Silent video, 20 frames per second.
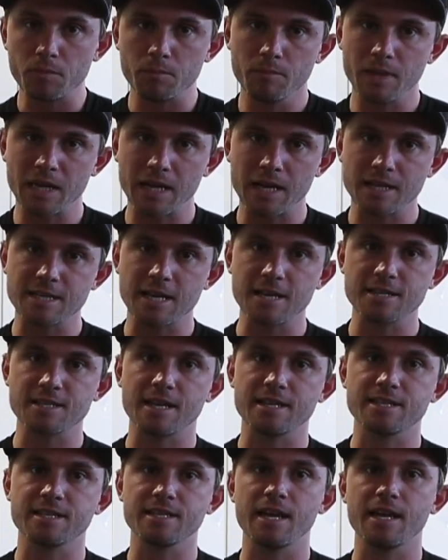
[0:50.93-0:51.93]
Because as
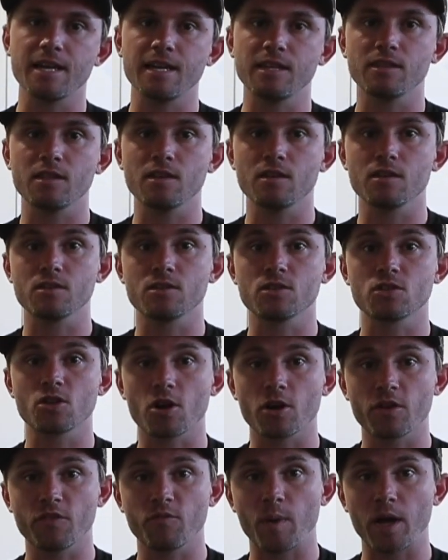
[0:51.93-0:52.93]
I said at the
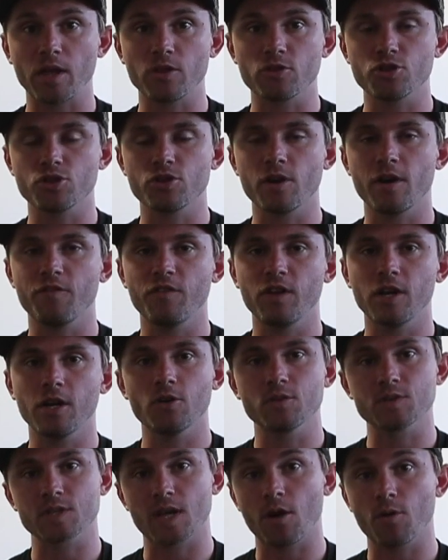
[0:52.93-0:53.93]
start of my other shootout
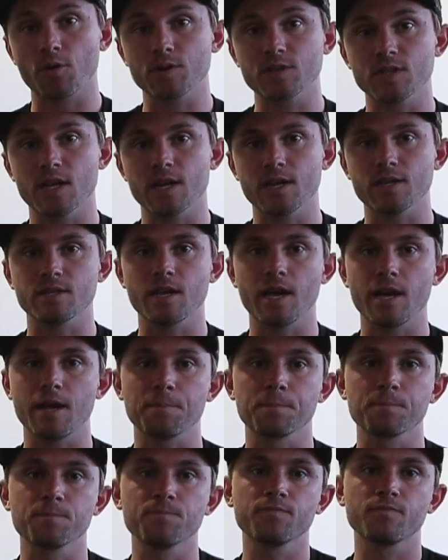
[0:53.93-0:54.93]
videos, and I always say is,
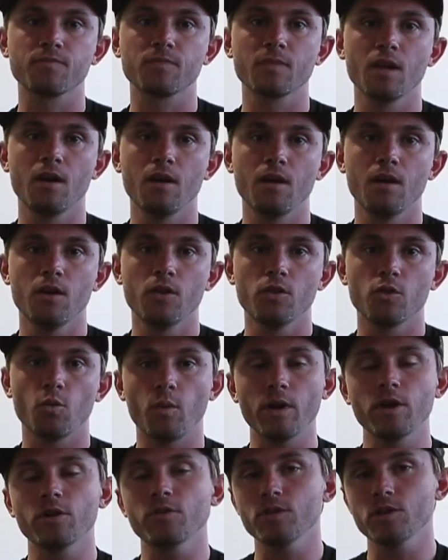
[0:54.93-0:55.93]
hey, the
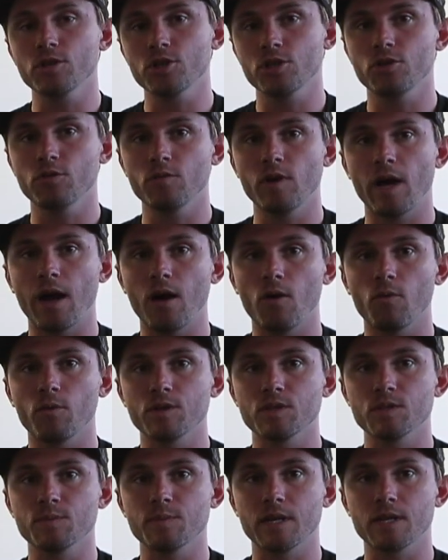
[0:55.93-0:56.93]
winner of the shootout
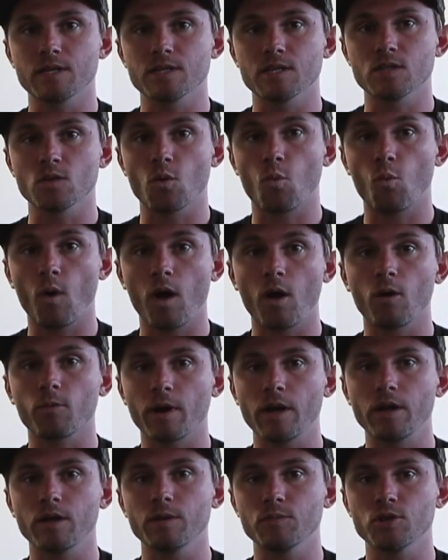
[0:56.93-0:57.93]
wins because it's a
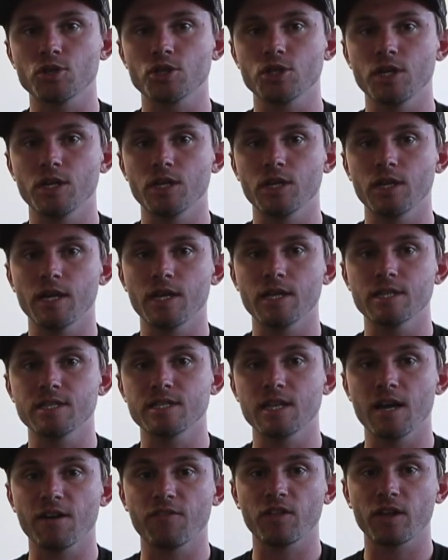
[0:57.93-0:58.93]
well-rounded machine, and
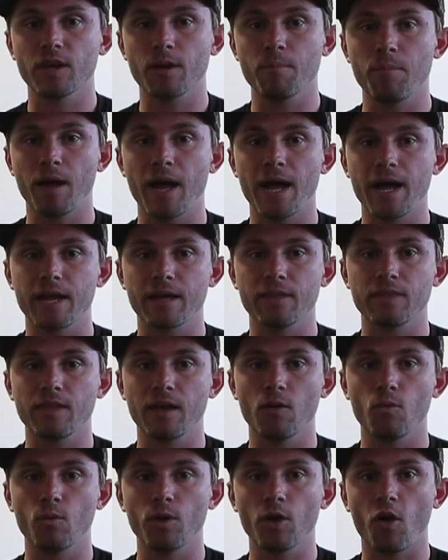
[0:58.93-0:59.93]
it's definitely a bike
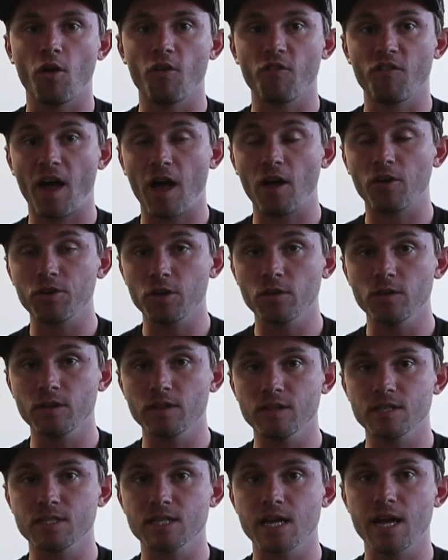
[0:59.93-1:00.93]
that we all valued
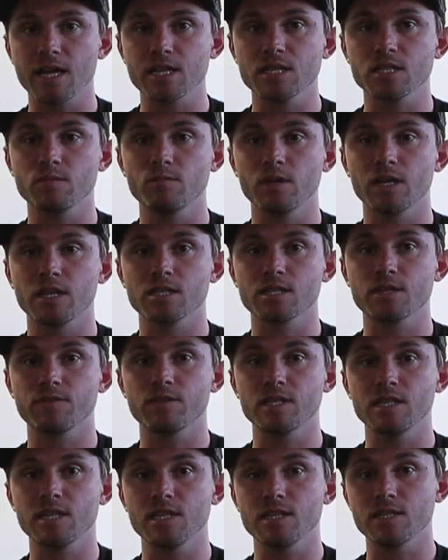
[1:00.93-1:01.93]
in the test because of
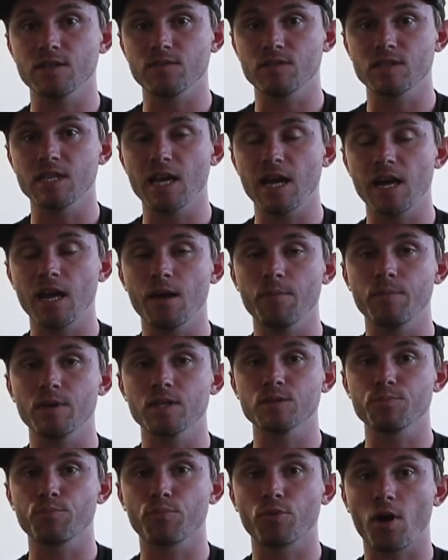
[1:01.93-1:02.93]
its ease of setup,
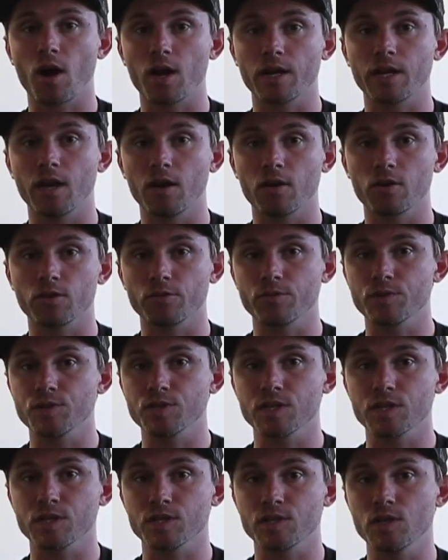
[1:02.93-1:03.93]
its broad
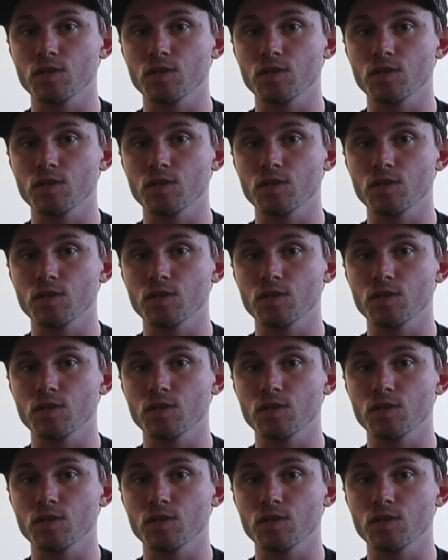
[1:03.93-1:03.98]
characteristics